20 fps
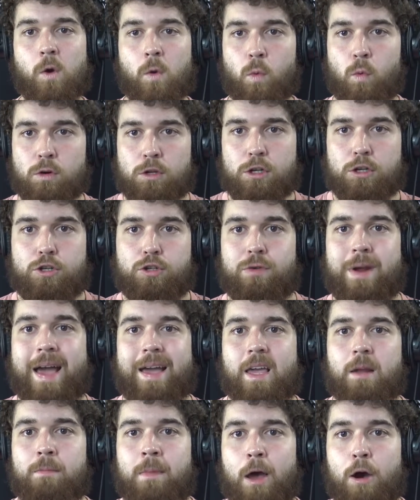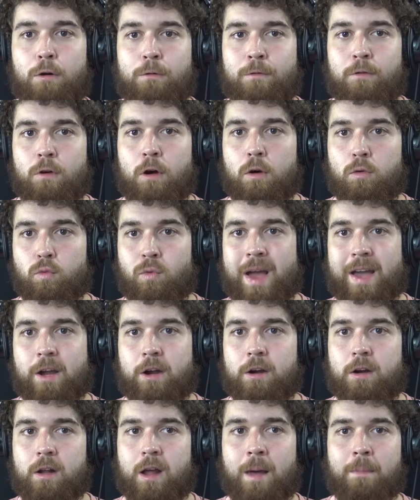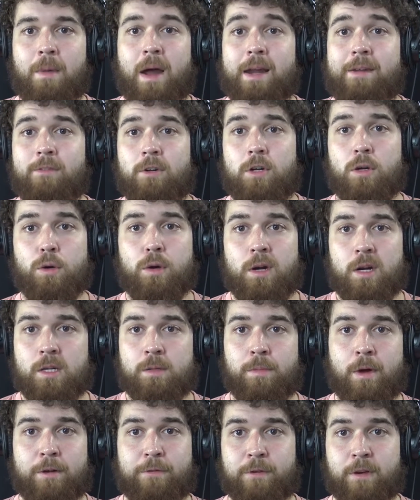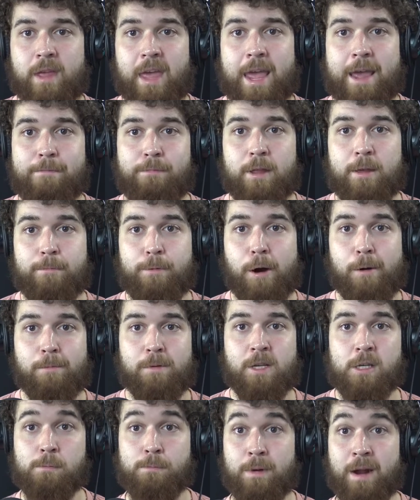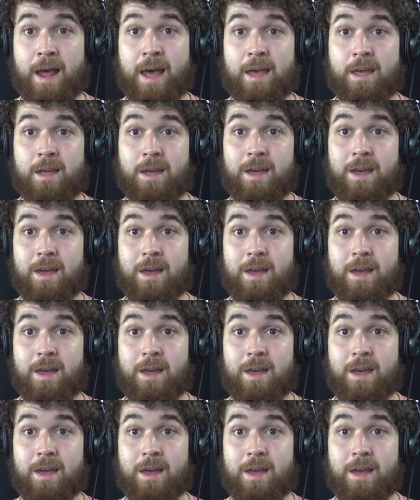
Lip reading: We're just tracking my overall record. I'm not even doing it as much for gambling purposes, but I